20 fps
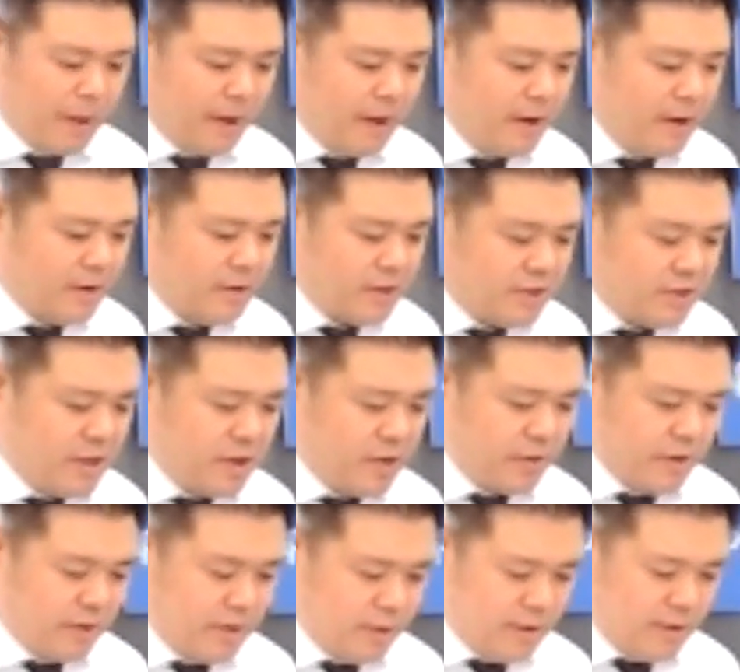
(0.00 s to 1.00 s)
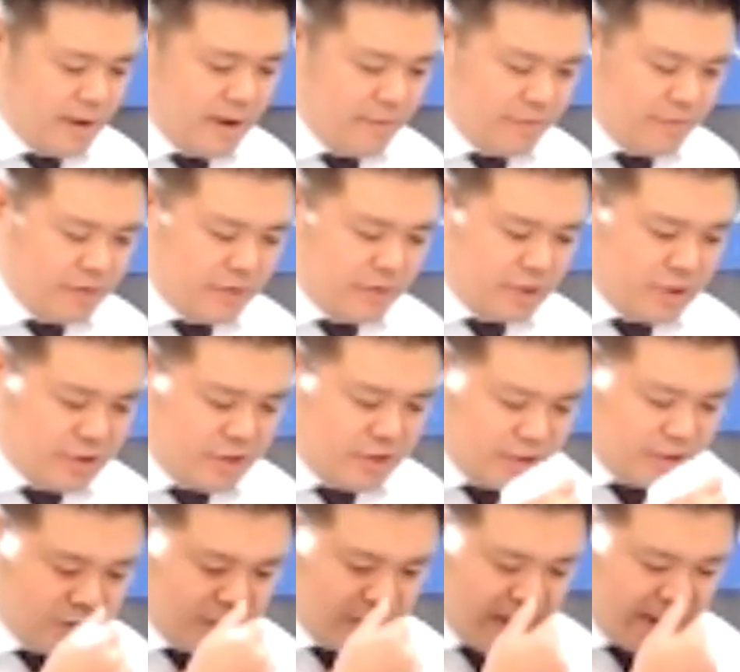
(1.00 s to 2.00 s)
Here's a secret. Look at verses
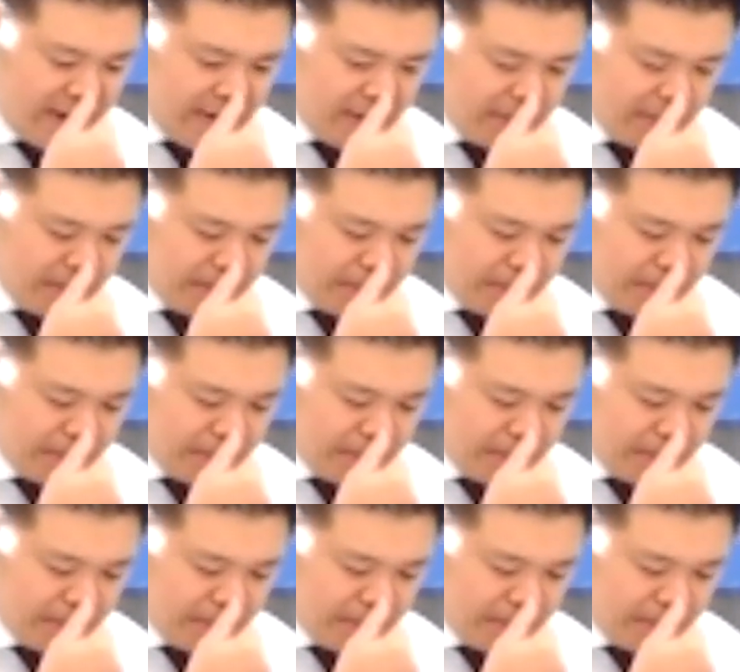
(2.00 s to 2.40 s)
6 to 8.